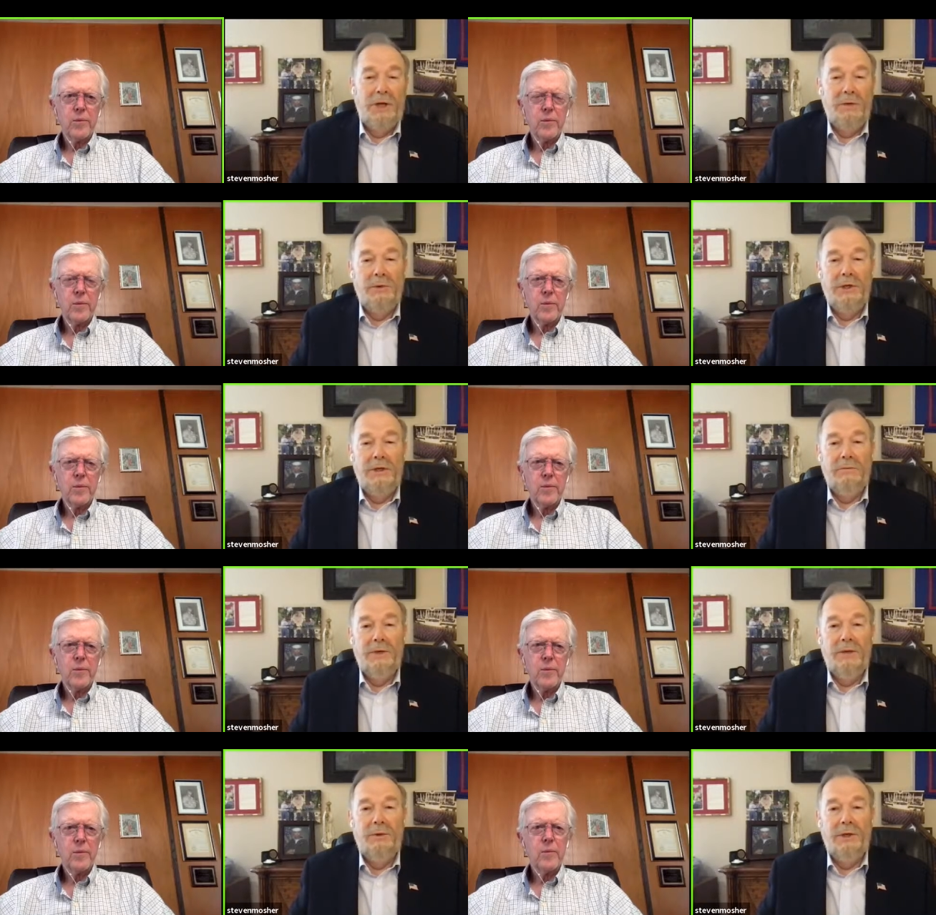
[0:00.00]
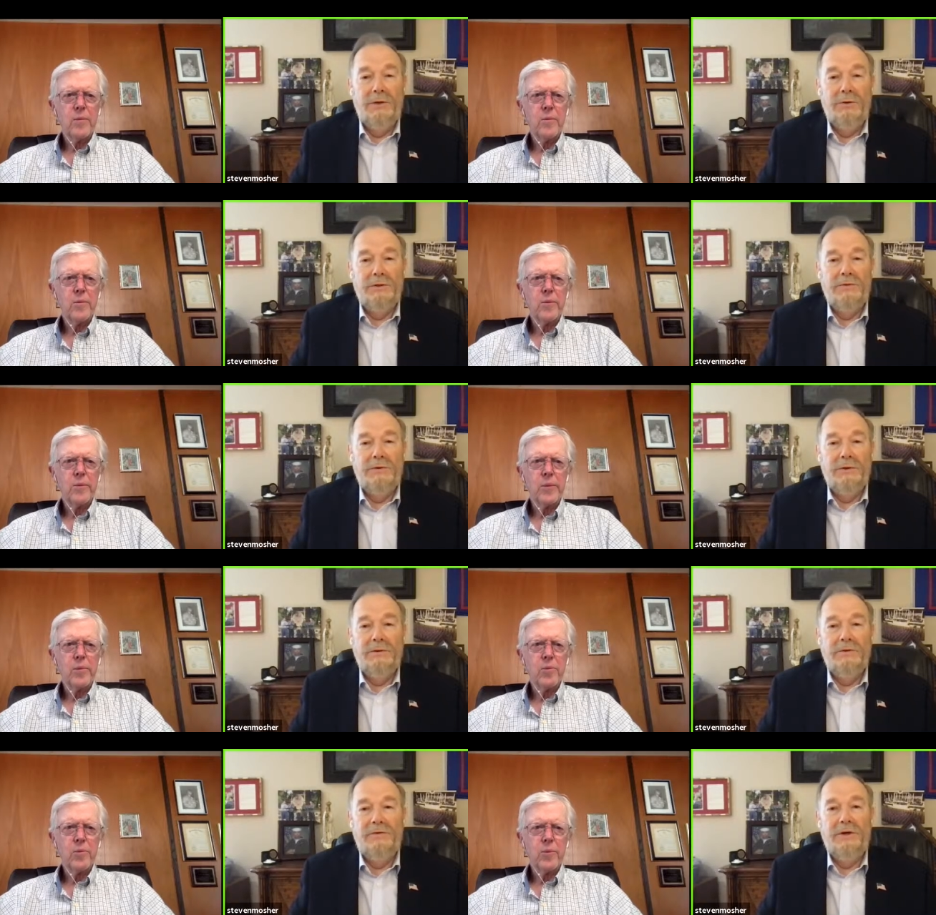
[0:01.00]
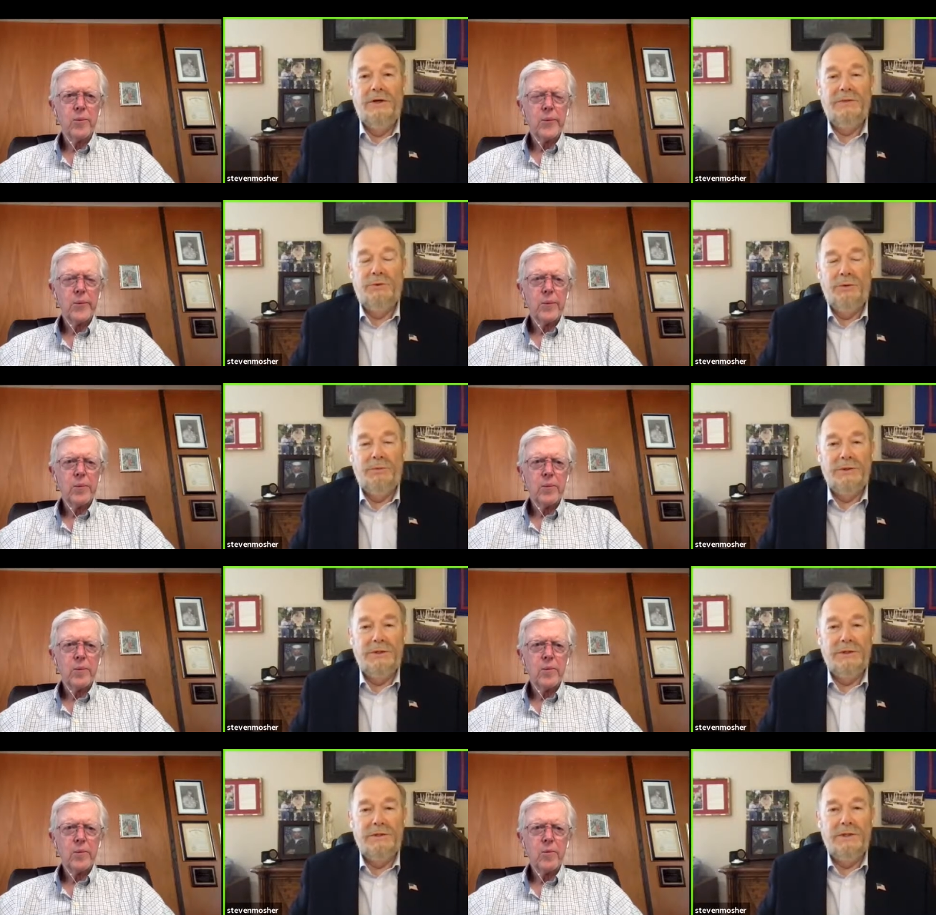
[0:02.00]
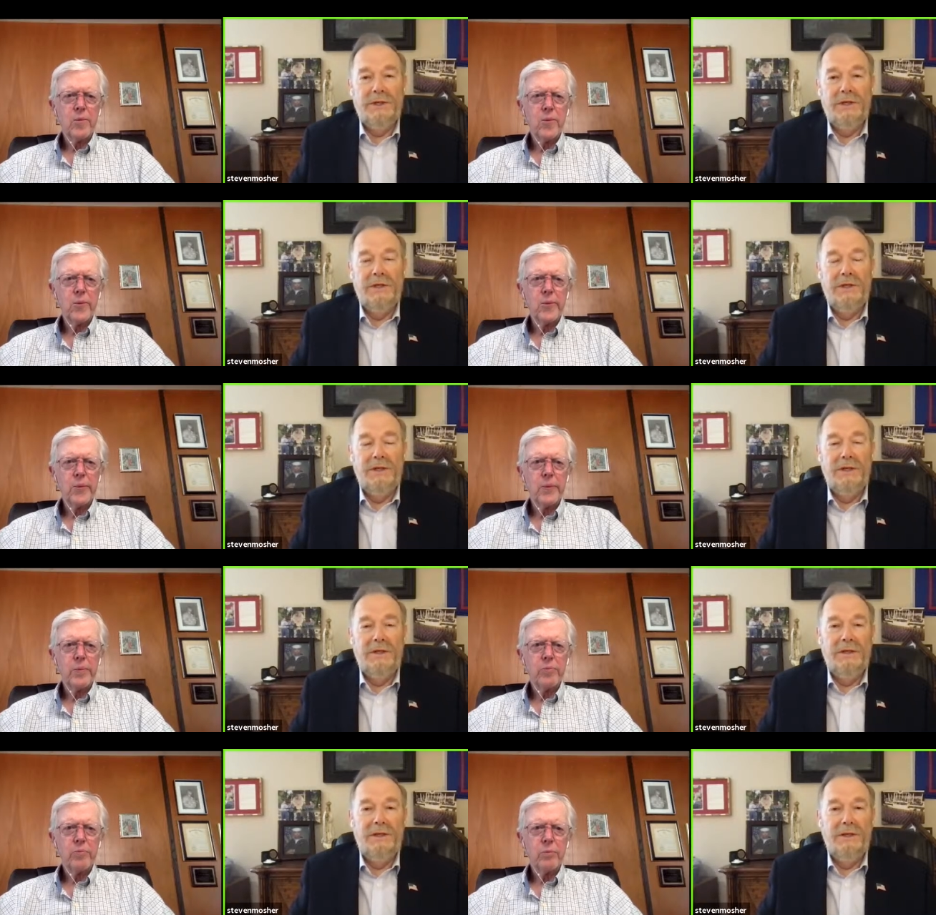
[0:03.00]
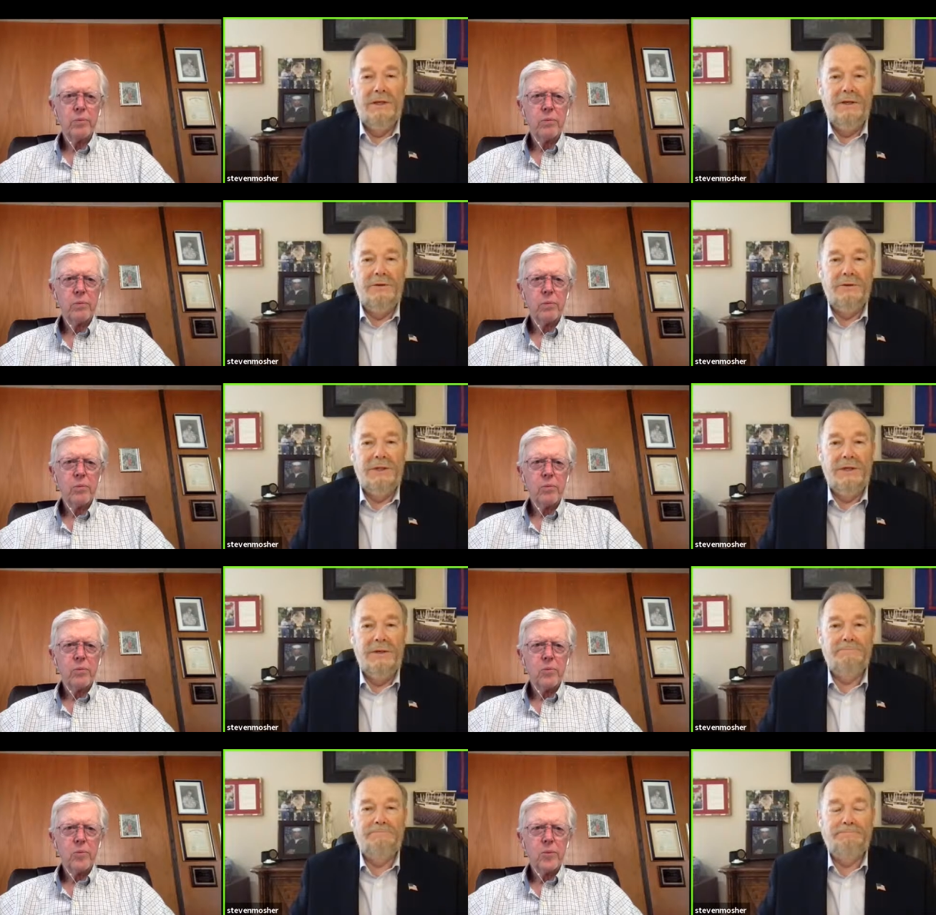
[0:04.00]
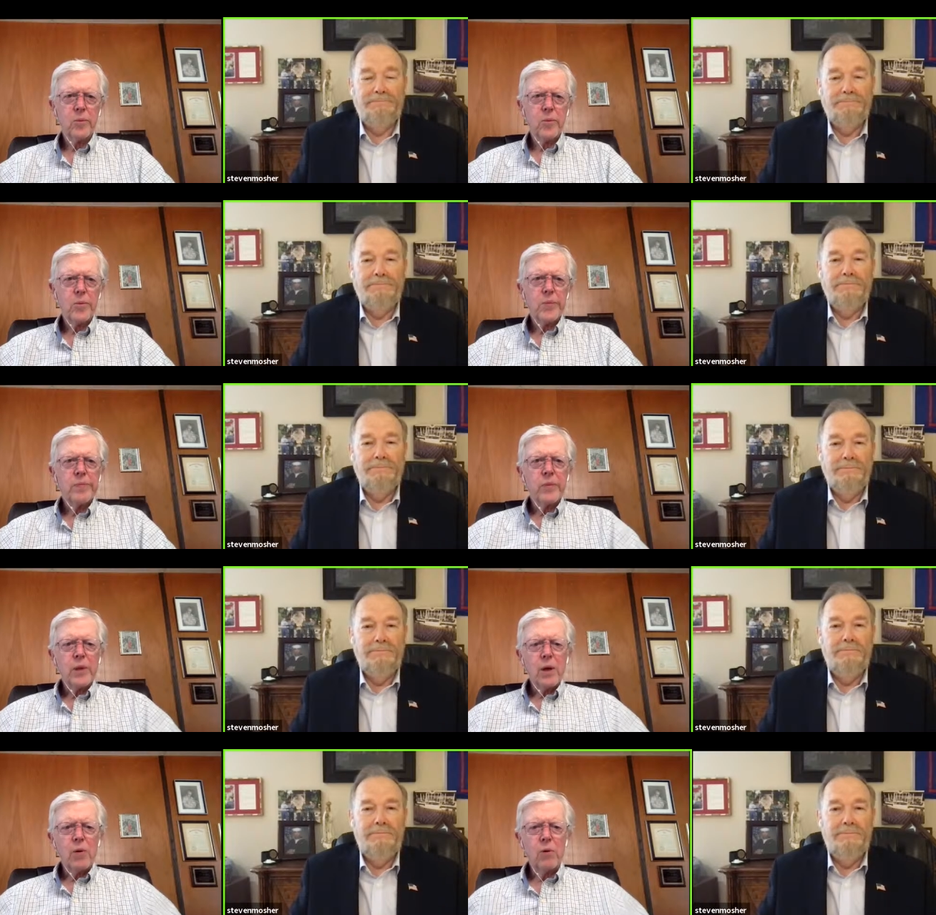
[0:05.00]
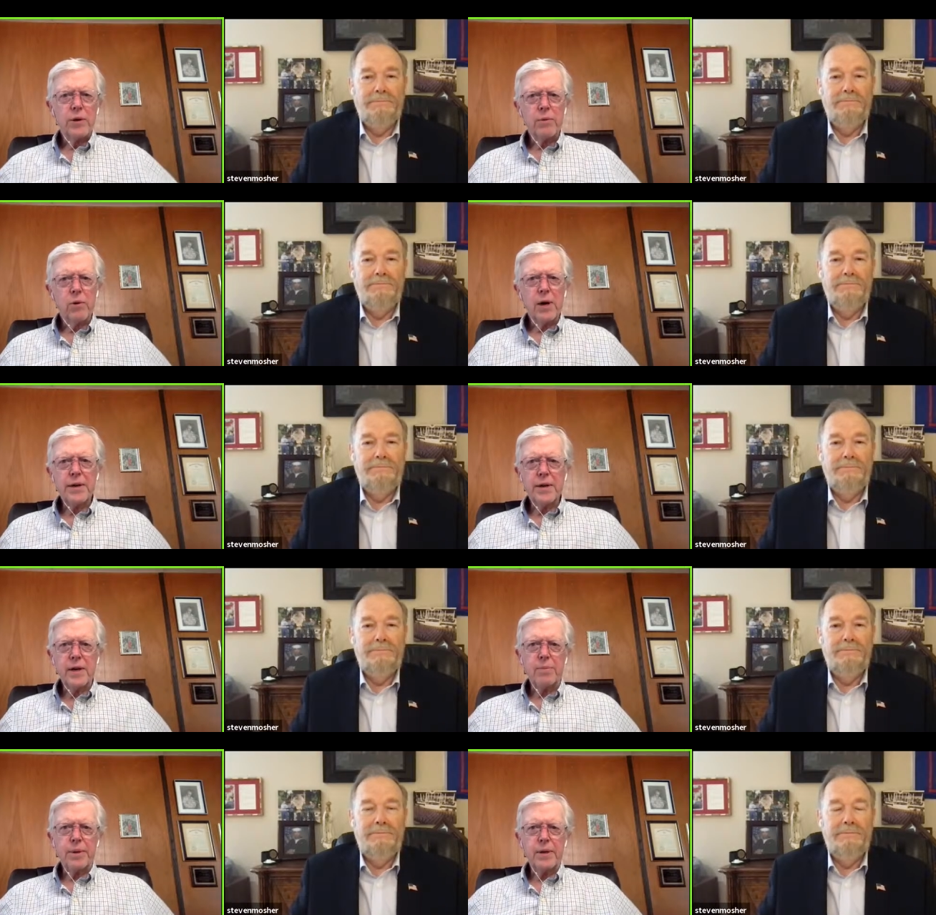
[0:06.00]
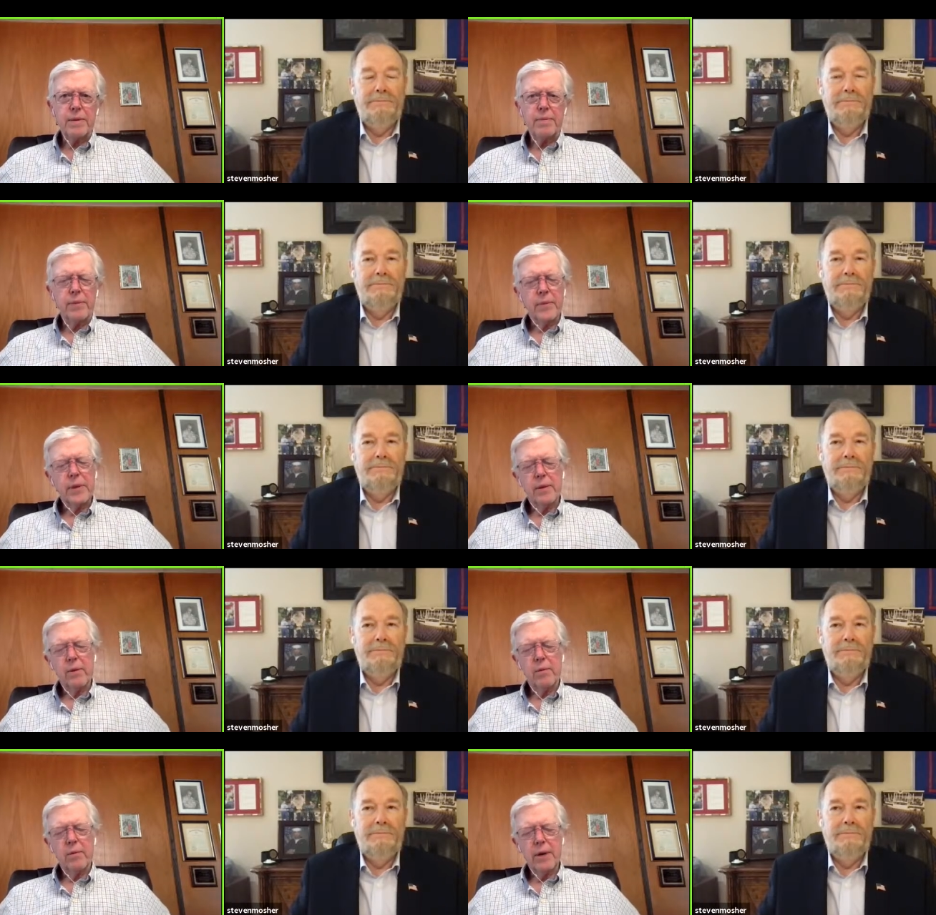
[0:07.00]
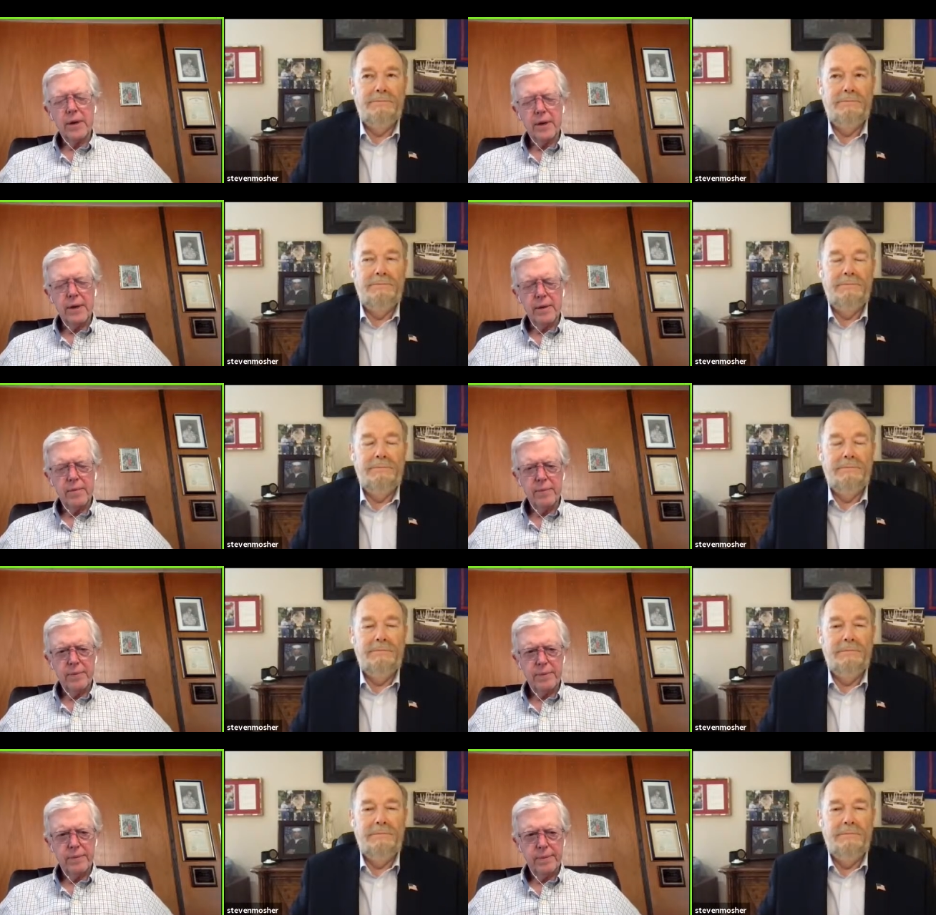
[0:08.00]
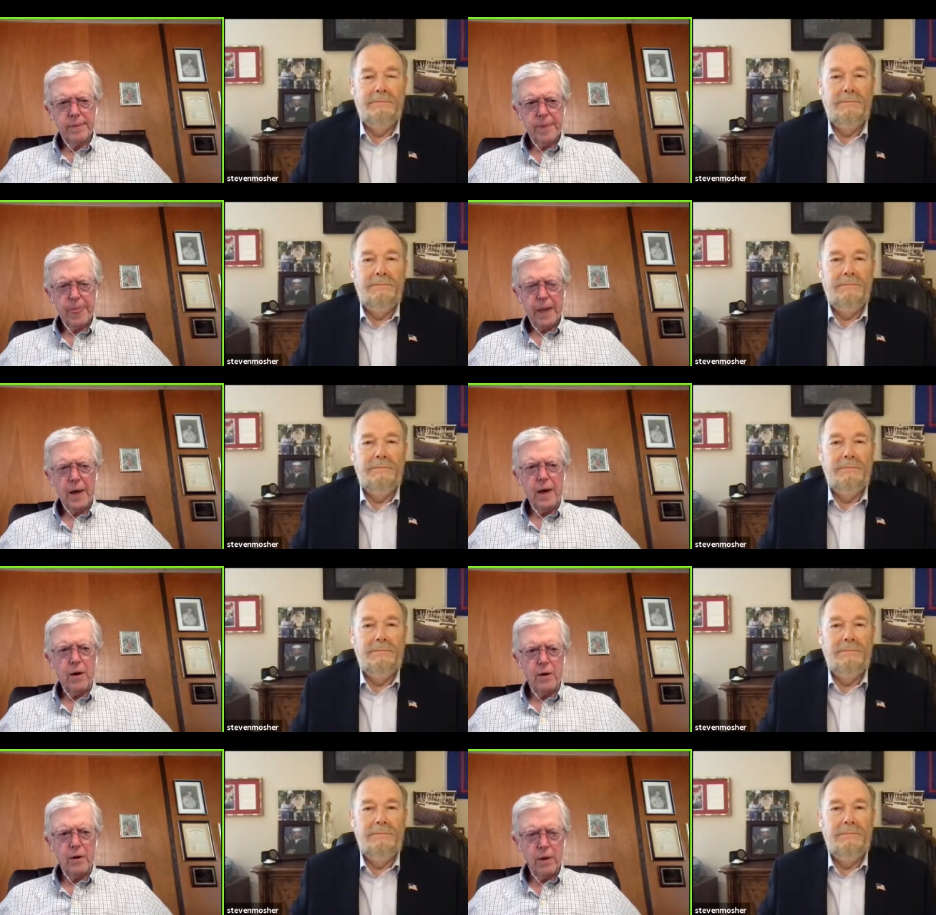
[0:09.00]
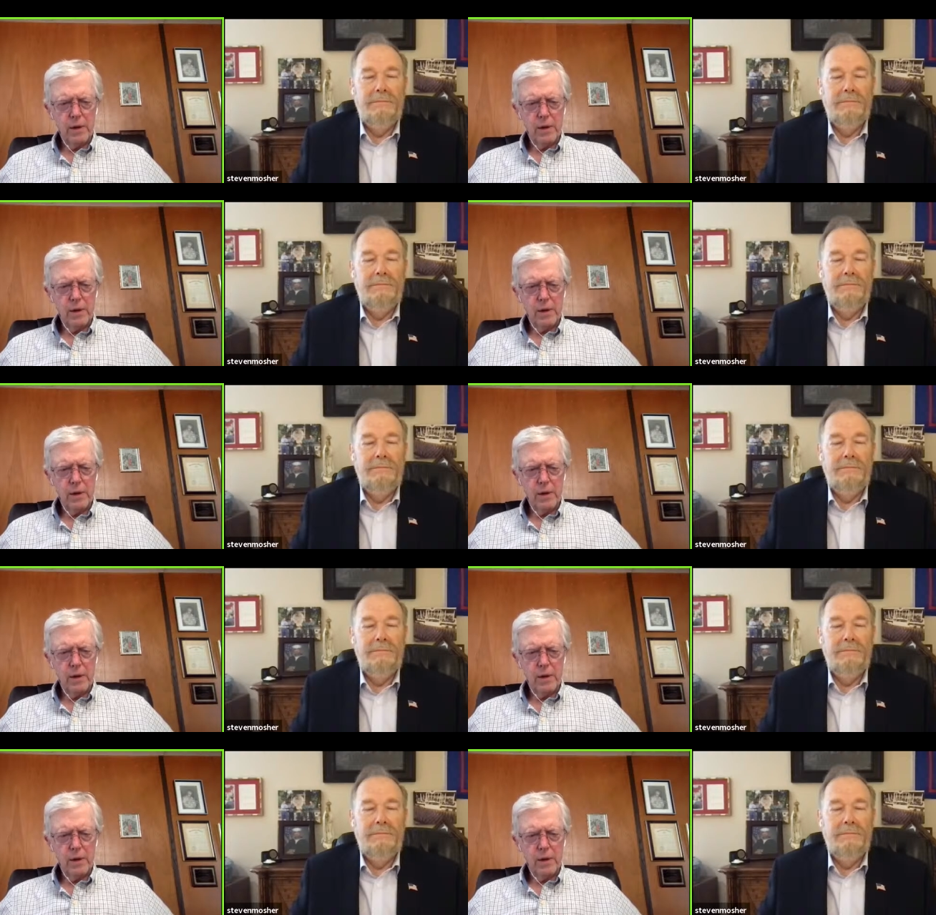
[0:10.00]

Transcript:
Speaker 1: maybe maybe used for nefarious purposes in, in, in
Speaker 2: the years to come. Well, to wind up, uh, when uh, our